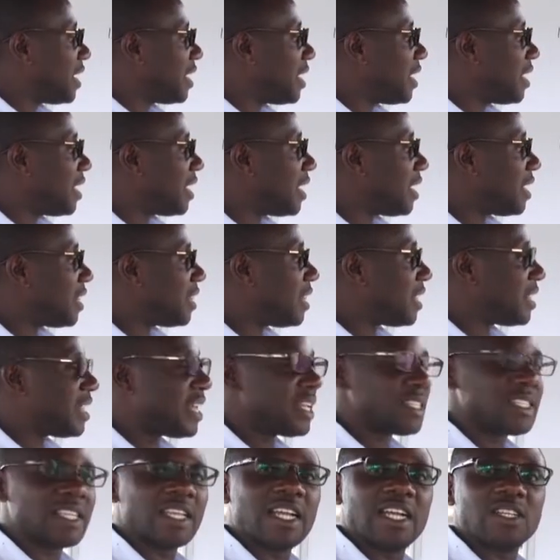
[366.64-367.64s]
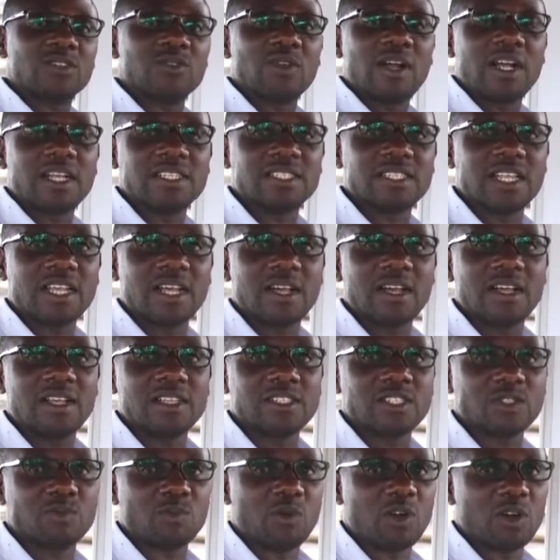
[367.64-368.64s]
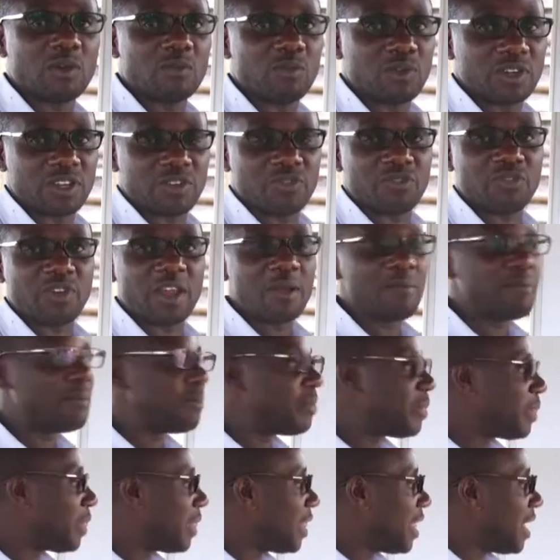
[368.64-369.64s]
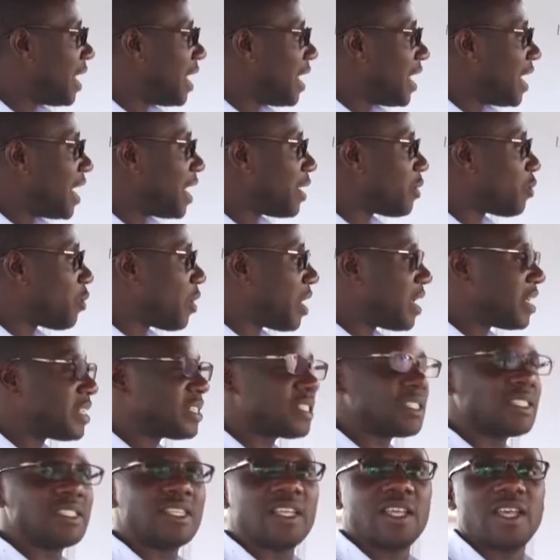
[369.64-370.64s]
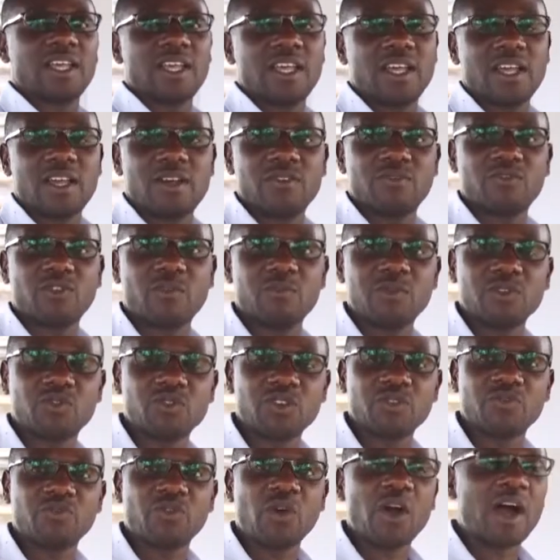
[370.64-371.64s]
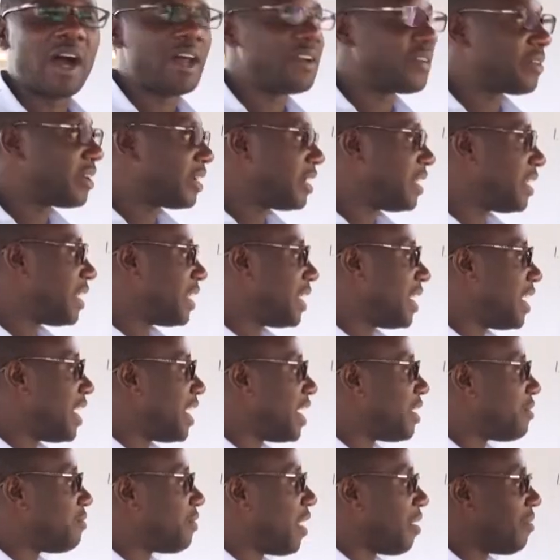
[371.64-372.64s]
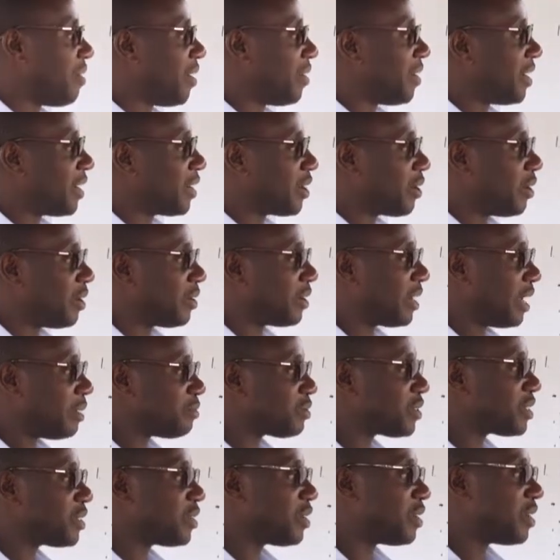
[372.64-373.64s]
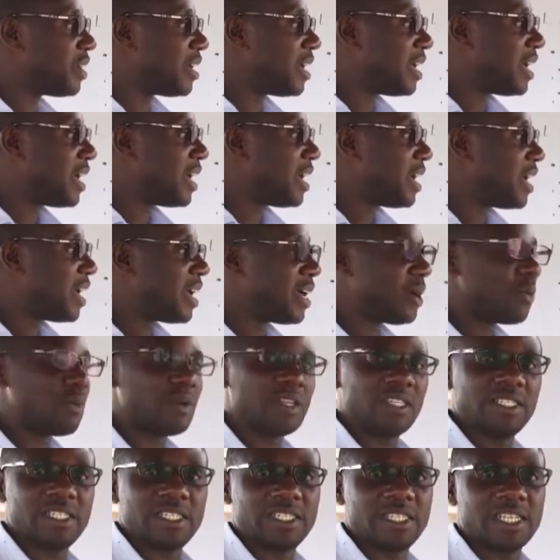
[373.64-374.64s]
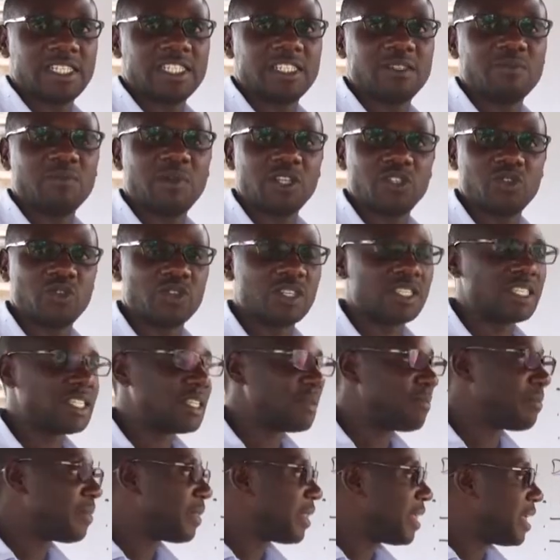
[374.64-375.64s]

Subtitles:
The Gansi cattle has a small body frame and weighs from between 400 and 500 kilograms when it attains maturity.